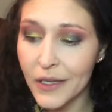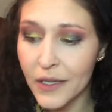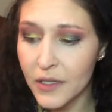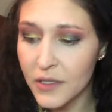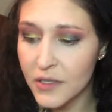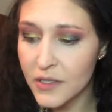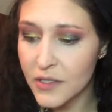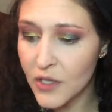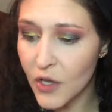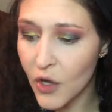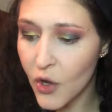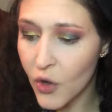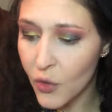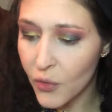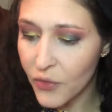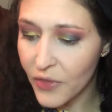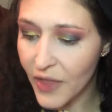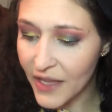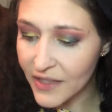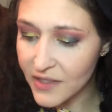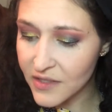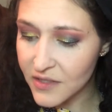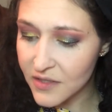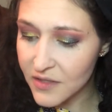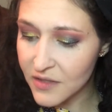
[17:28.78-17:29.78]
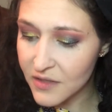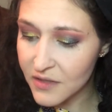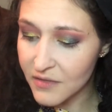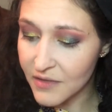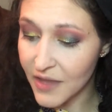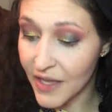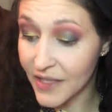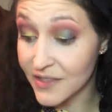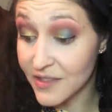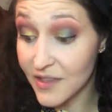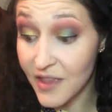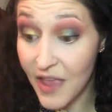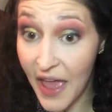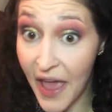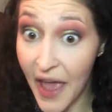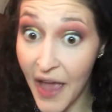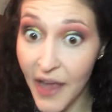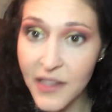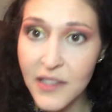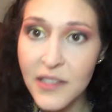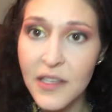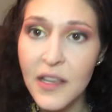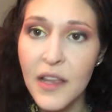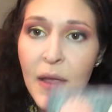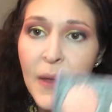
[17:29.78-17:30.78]
So that's
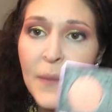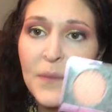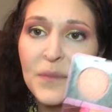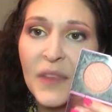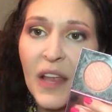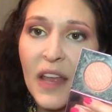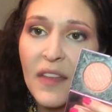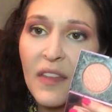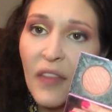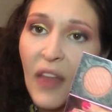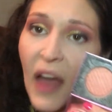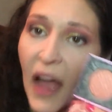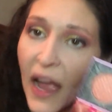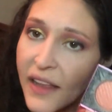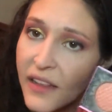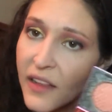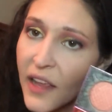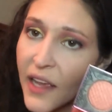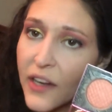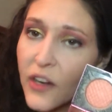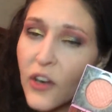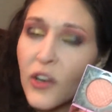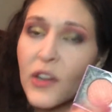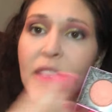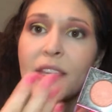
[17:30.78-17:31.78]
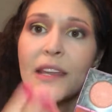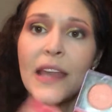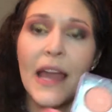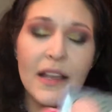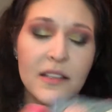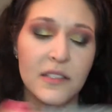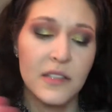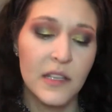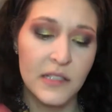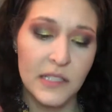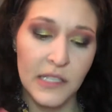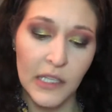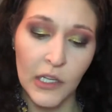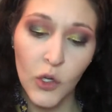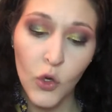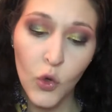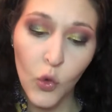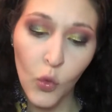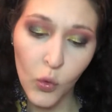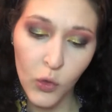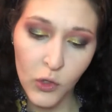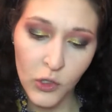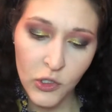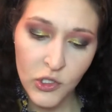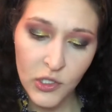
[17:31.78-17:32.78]
that. And then the highlighter, yes, it's a
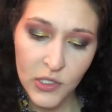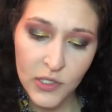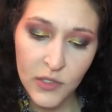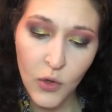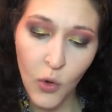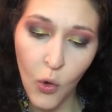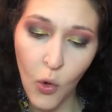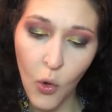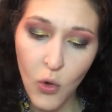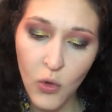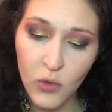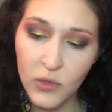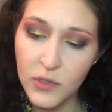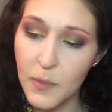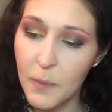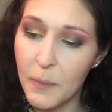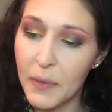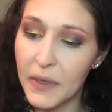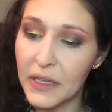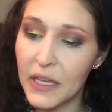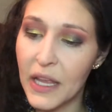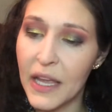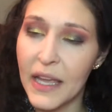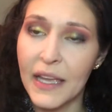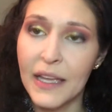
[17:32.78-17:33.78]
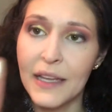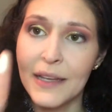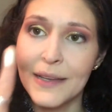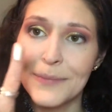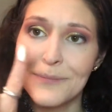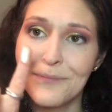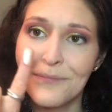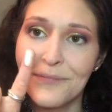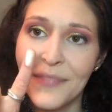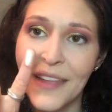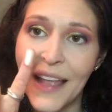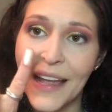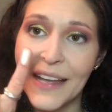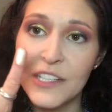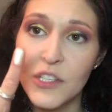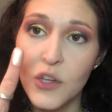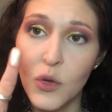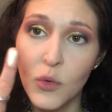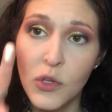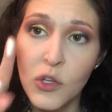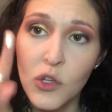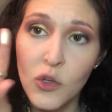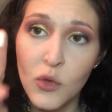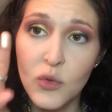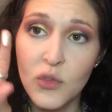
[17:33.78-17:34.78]
gorgeous gold, but like, I
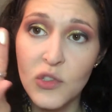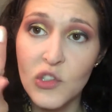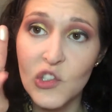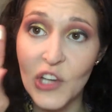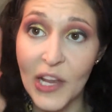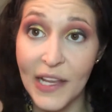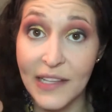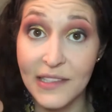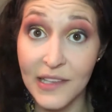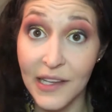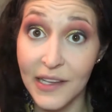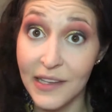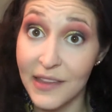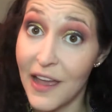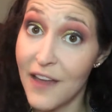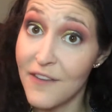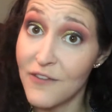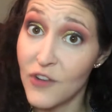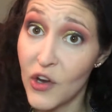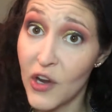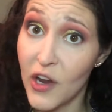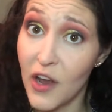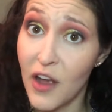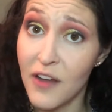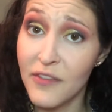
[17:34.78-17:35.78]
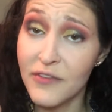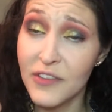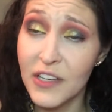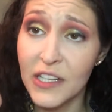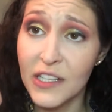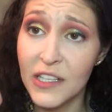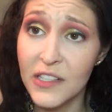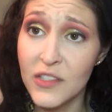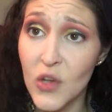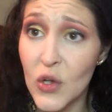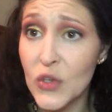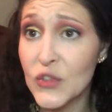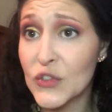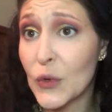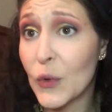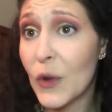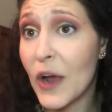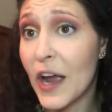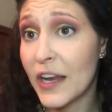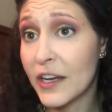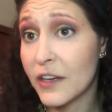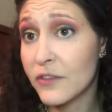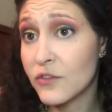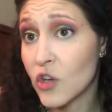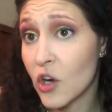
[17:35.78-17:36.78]
don't use shades like that very often. It's also
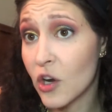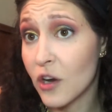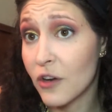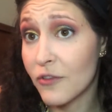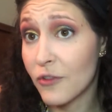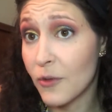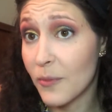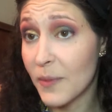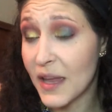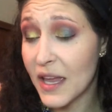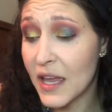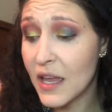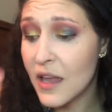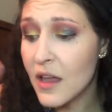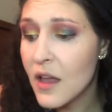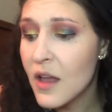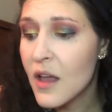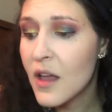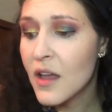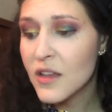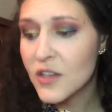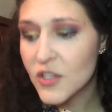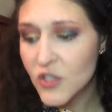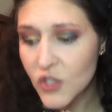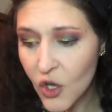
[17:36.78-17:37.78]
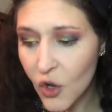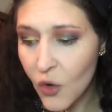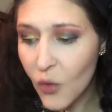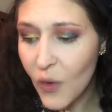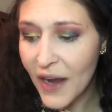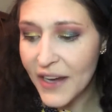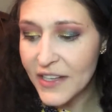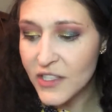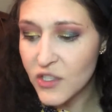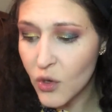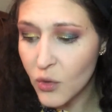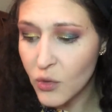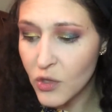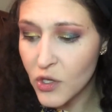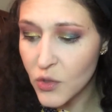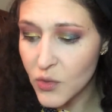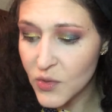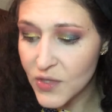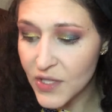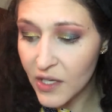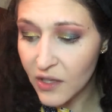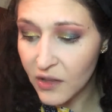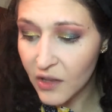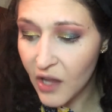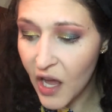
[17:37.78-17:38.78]
kind of dark for me, so I don't
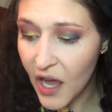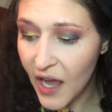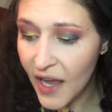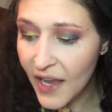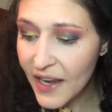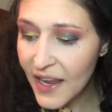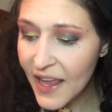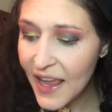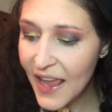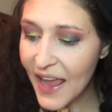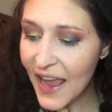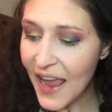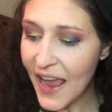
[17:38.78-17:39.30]
use it a lot.